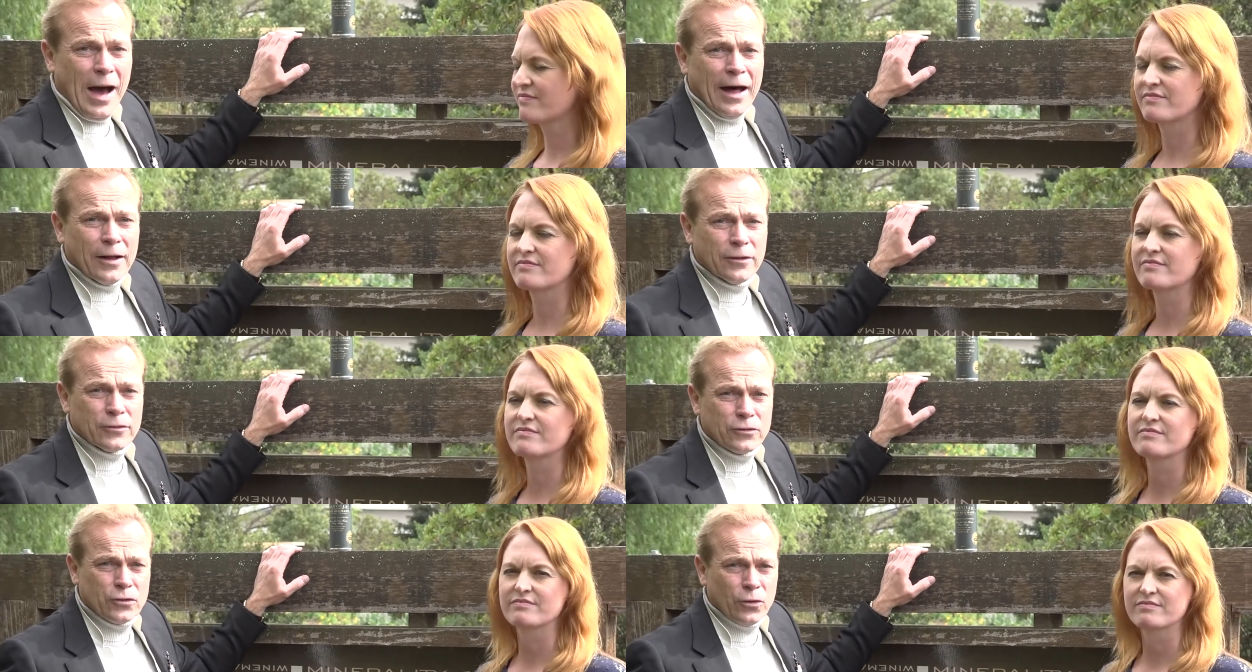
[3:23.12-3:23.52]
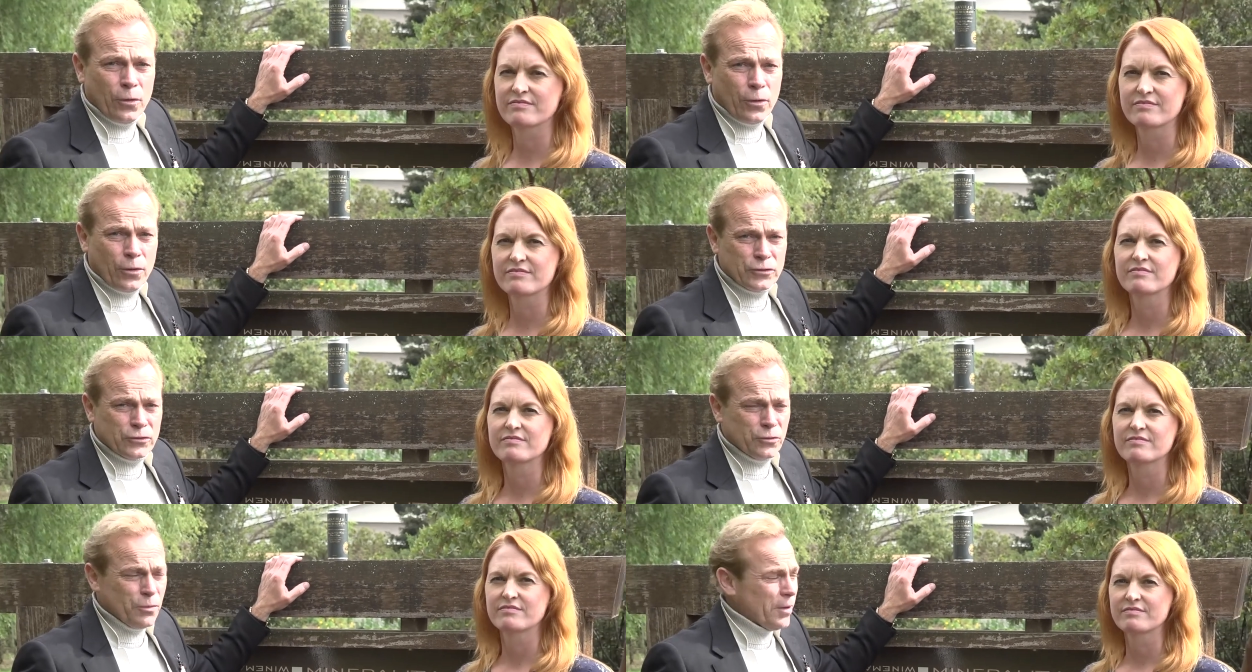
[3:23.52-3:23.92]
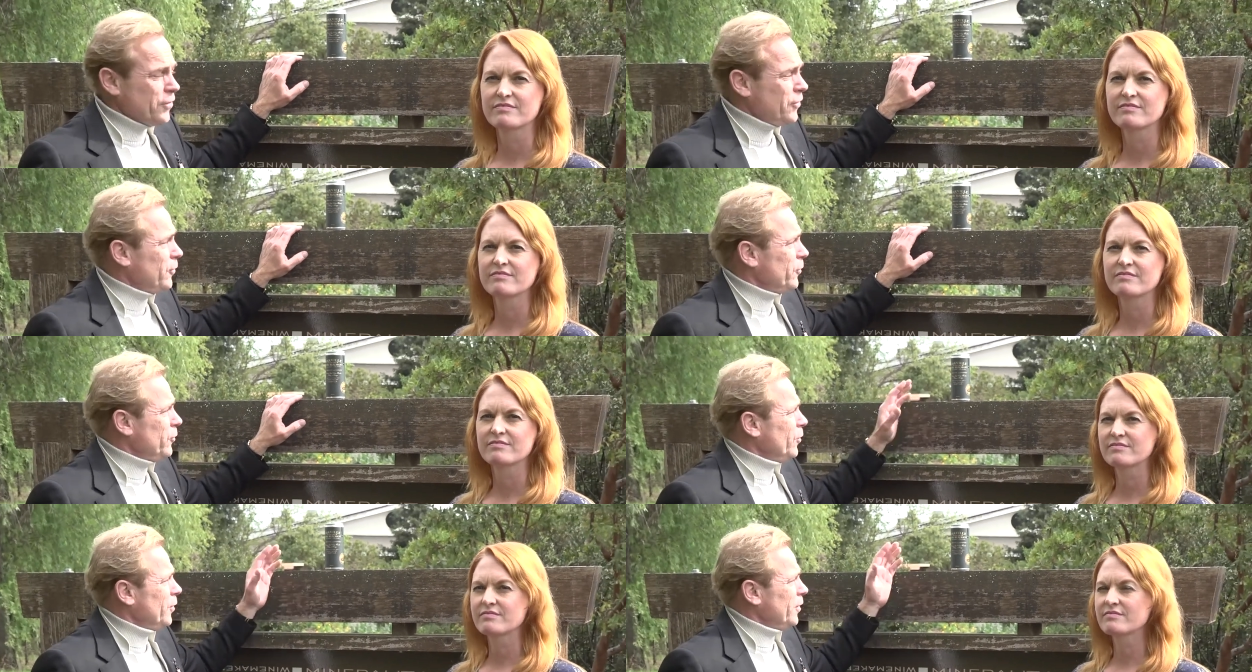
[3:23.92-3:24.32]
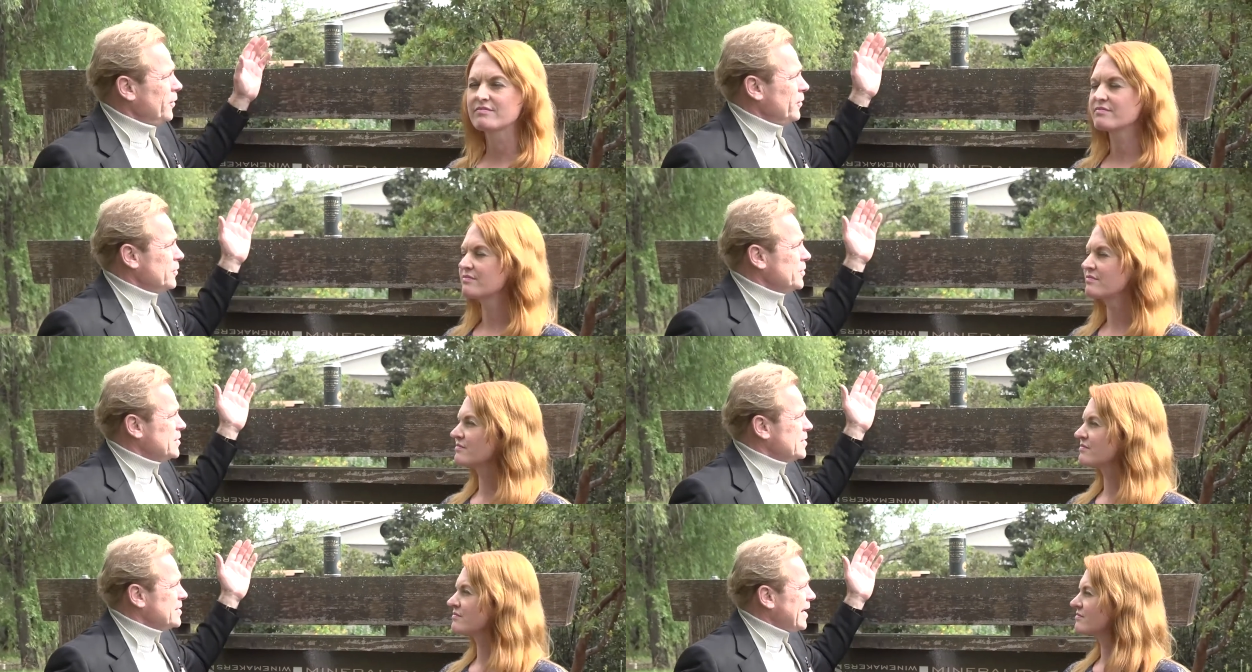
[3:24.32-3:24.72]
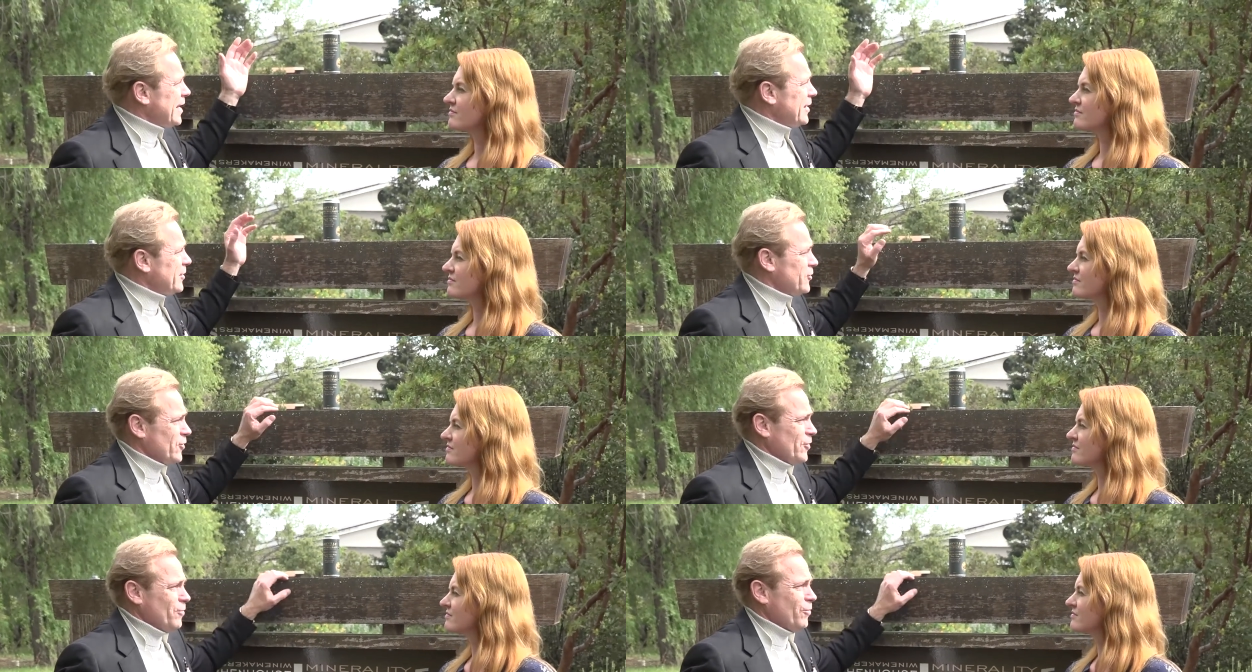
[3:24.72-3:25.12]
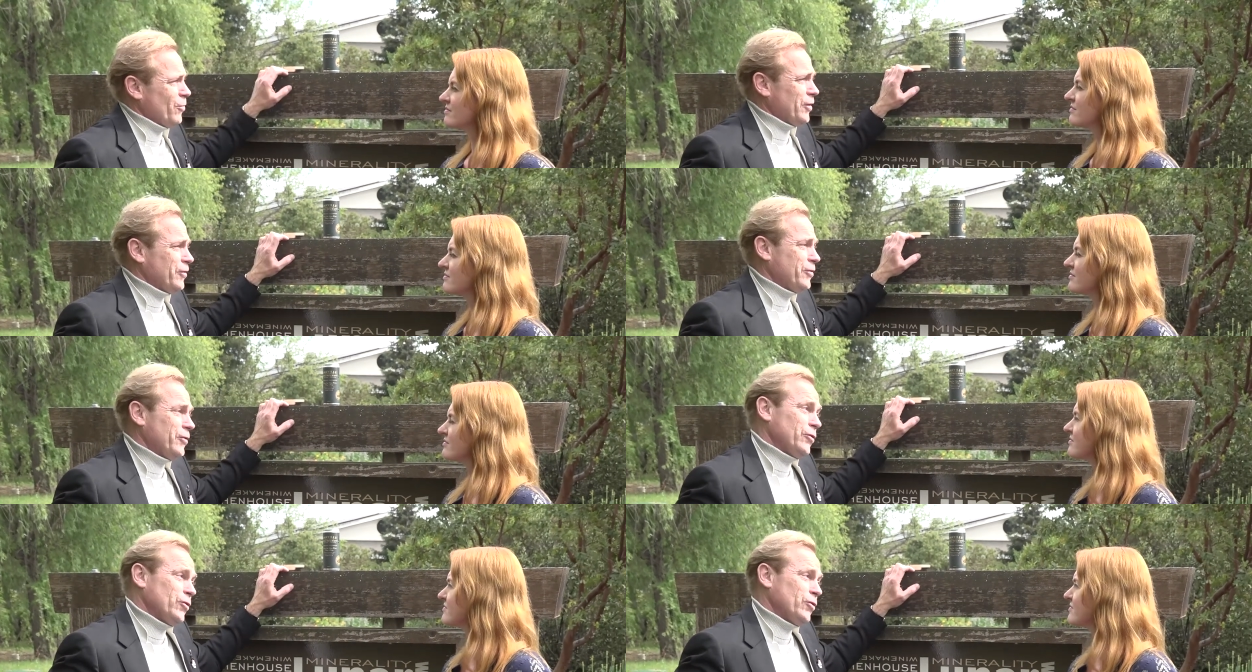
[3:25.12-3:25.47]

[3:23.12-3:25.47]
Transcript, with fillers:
Speaker 1: outdoors, whether you're in the stadium, whether